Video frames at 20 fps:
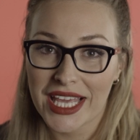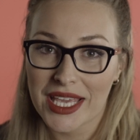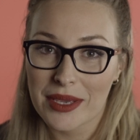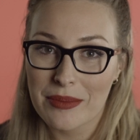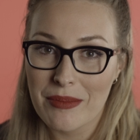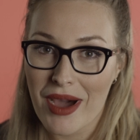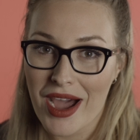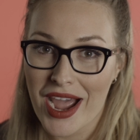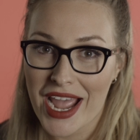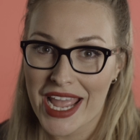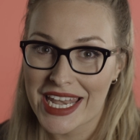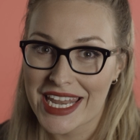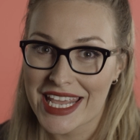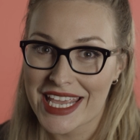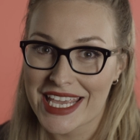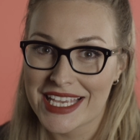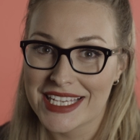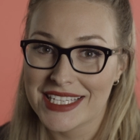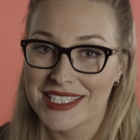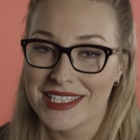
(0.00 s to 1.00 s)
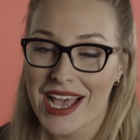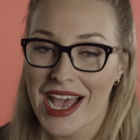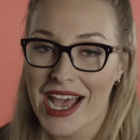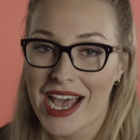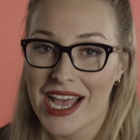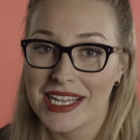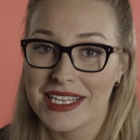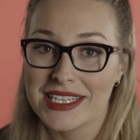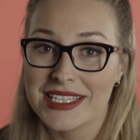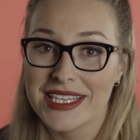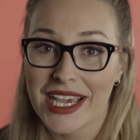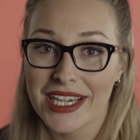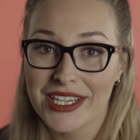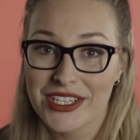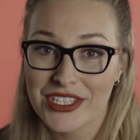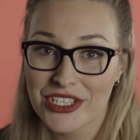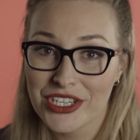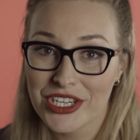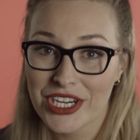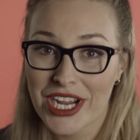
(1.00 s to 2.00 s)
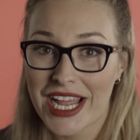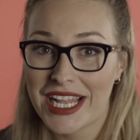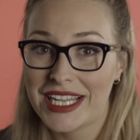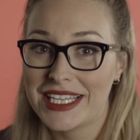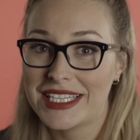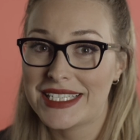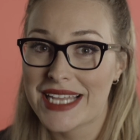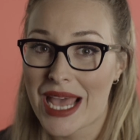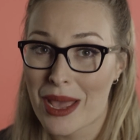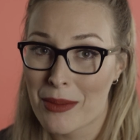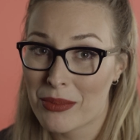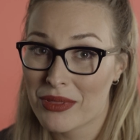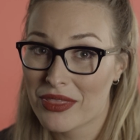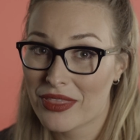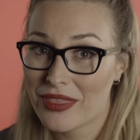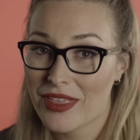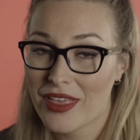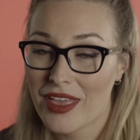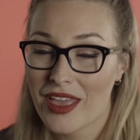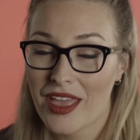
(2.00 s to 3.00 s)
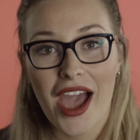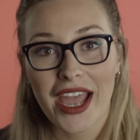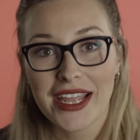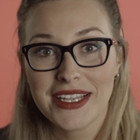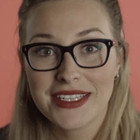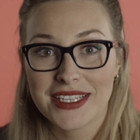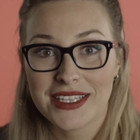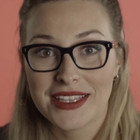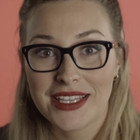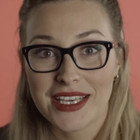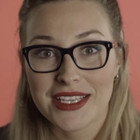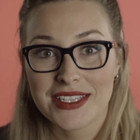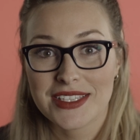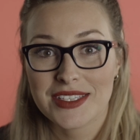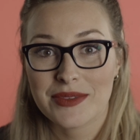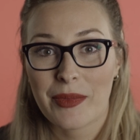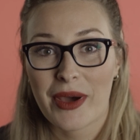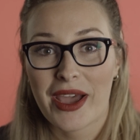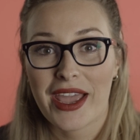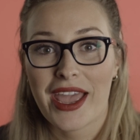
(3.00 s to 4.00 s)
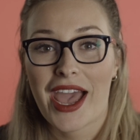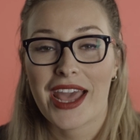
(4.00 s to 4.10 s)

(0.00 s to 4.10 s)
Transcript: like mine is add texture and depth. I did this by